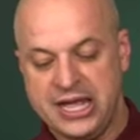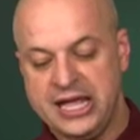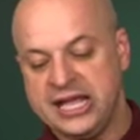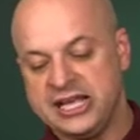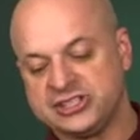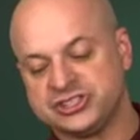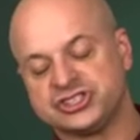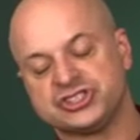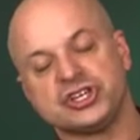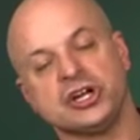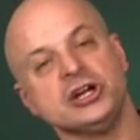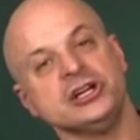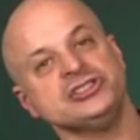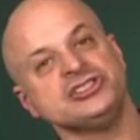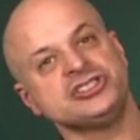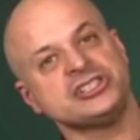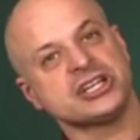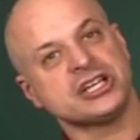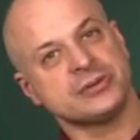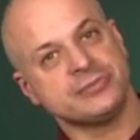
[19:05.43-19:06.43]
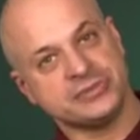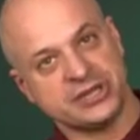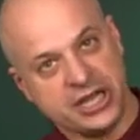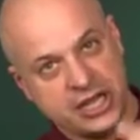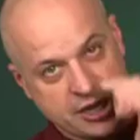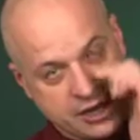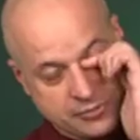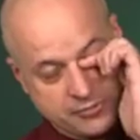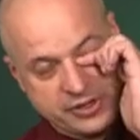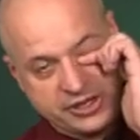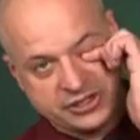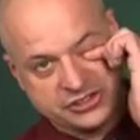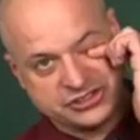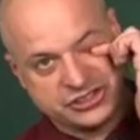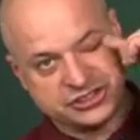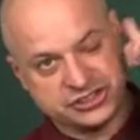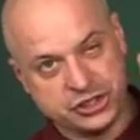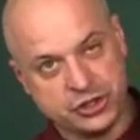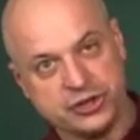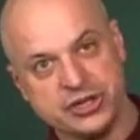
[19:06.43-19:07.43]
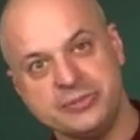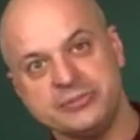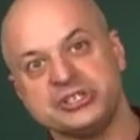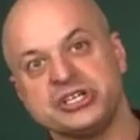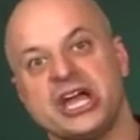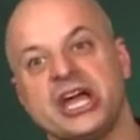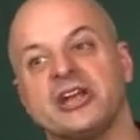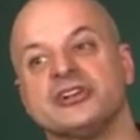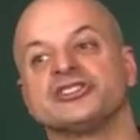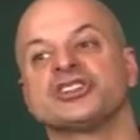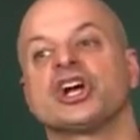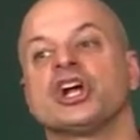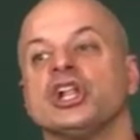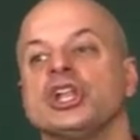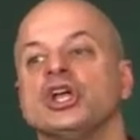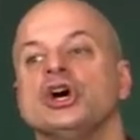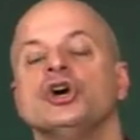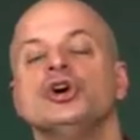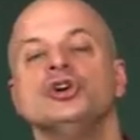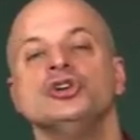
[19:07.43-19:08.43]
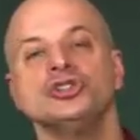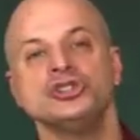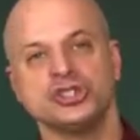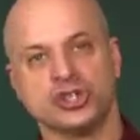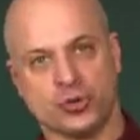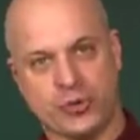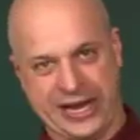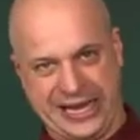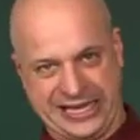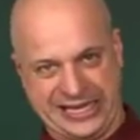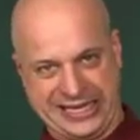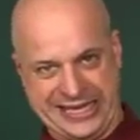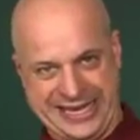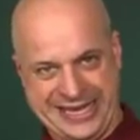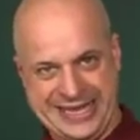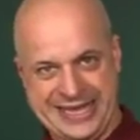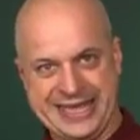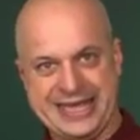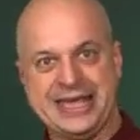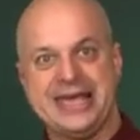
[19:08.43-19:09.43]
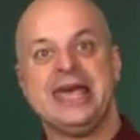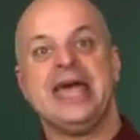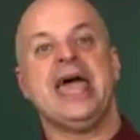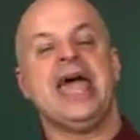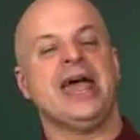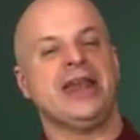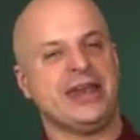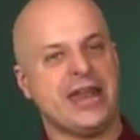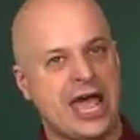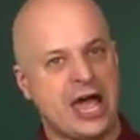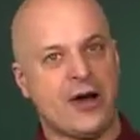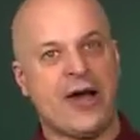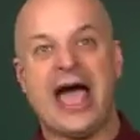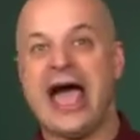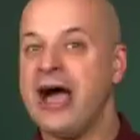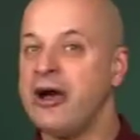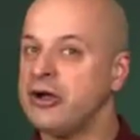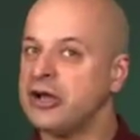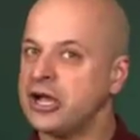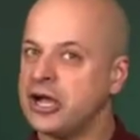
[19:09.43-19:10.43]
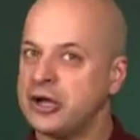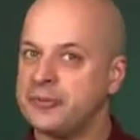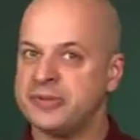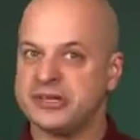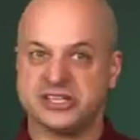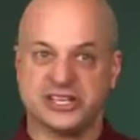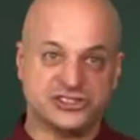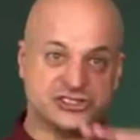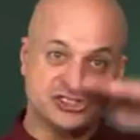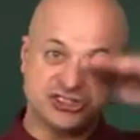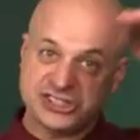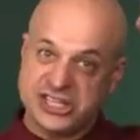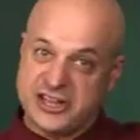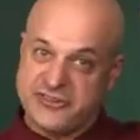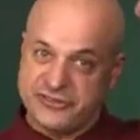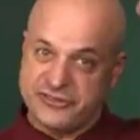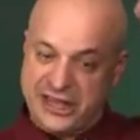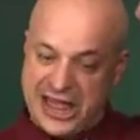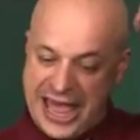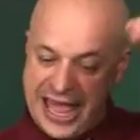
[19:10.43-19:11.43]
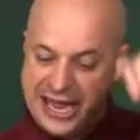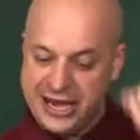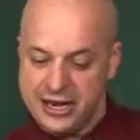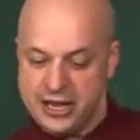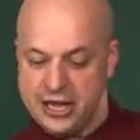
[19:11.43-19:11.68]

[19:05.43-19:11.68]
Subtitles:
It starts to come down because the sodium channels close quickly. And now how come it doesn't stay flat?